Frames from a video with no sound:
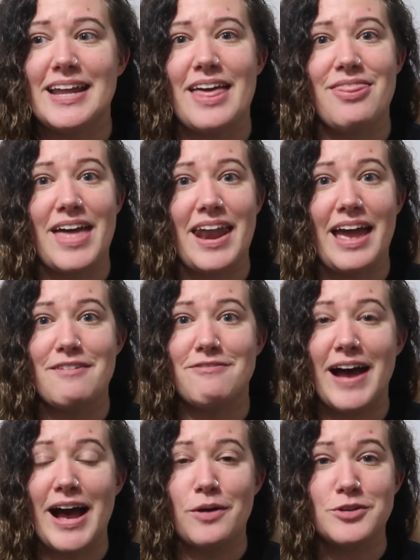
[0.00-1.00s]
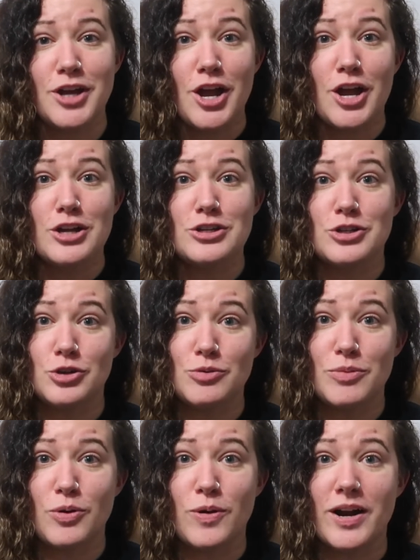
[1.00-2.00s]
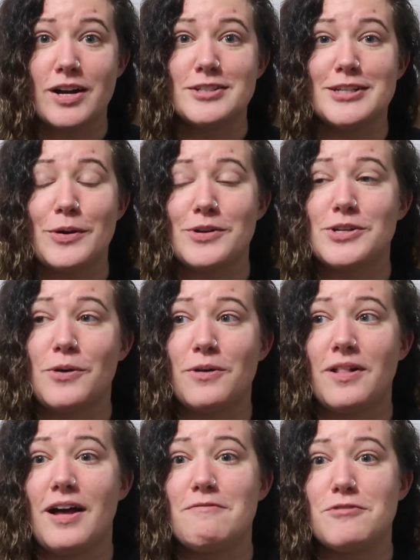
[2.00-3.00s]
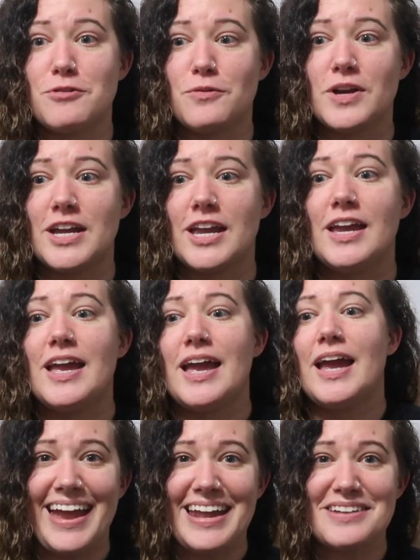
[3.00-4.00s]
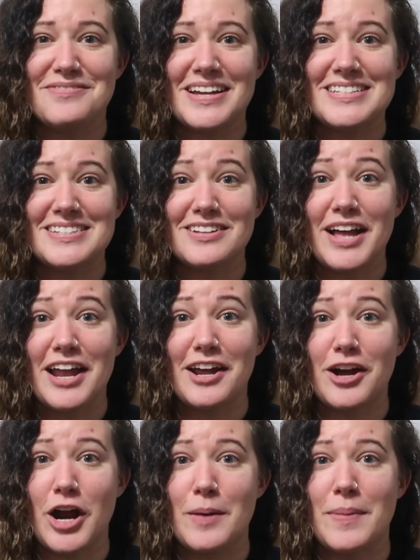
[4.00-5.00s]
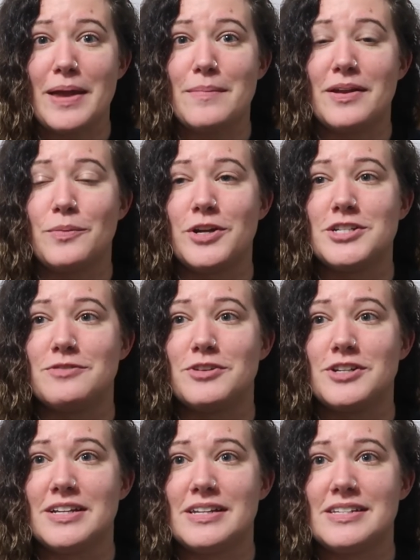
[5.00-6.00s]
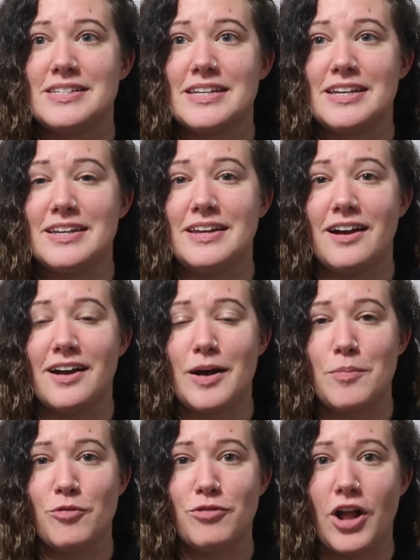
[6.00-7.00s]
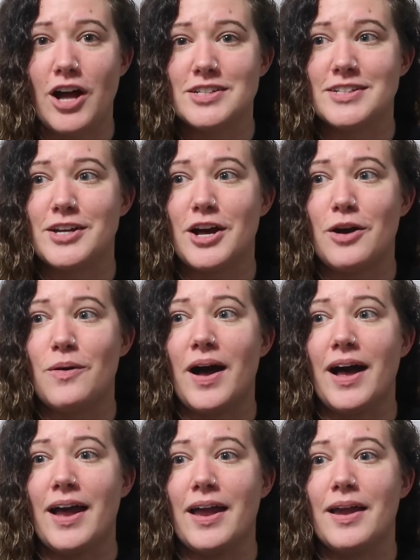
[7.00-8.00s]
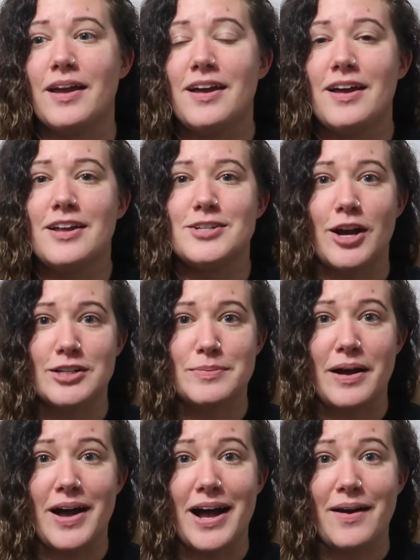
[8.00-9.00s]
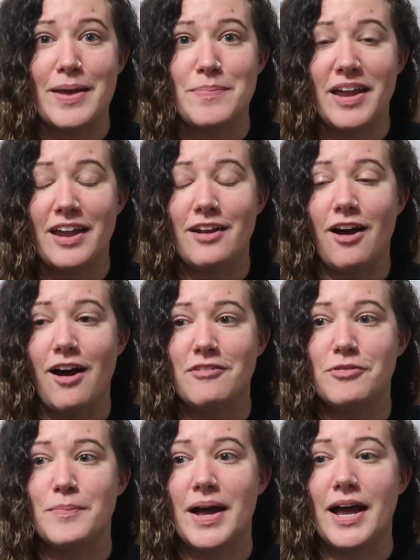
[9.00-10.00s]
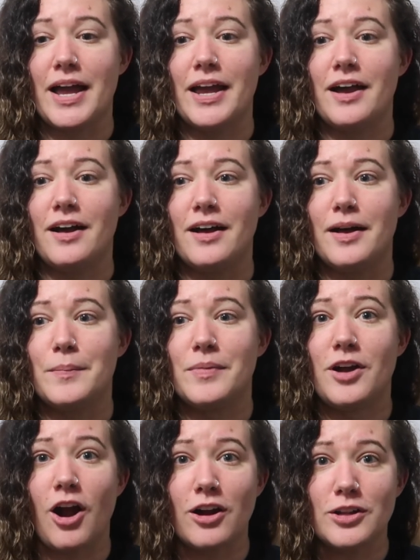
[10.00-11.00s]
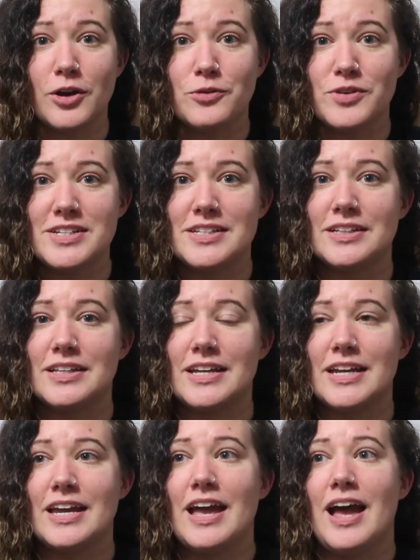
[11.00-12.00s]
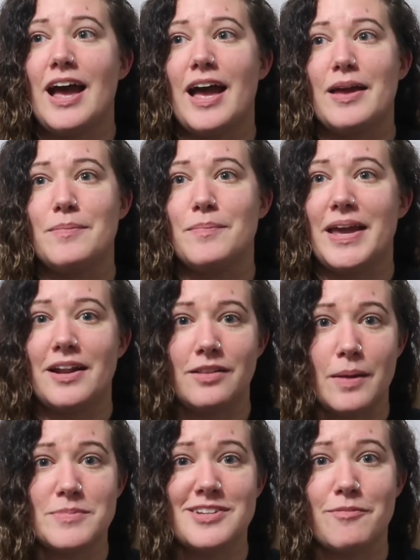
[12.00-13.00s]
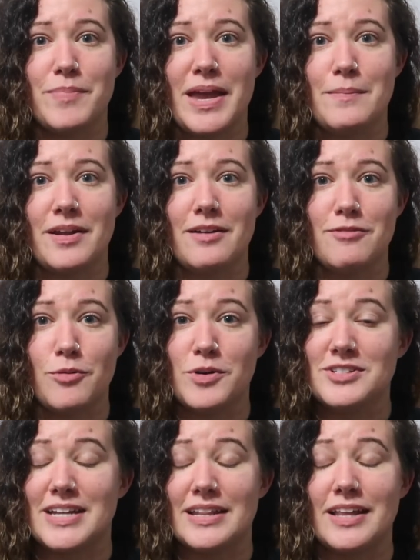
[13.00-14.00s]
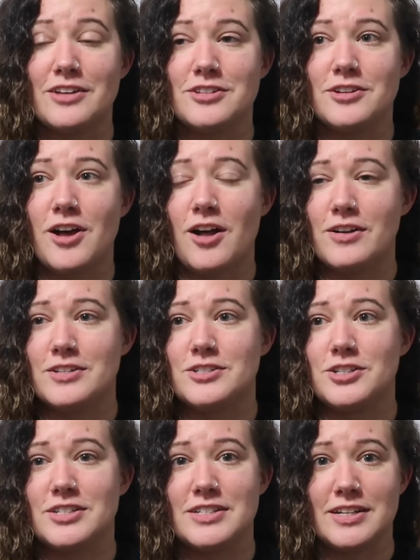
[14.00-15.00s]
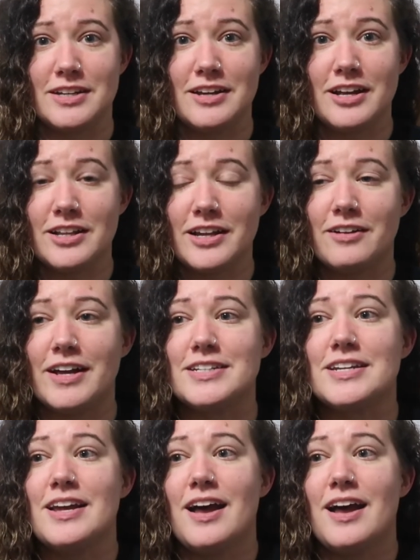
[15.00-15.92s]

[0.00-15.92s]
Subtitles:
And then I found 2 more, so a total of 3. And if I still had a car payment, which if you didn't see a couple vlogs ago, I talked about how I paid off my car loan recently. I made a lump sum payment of almost $10,000 just to clear it.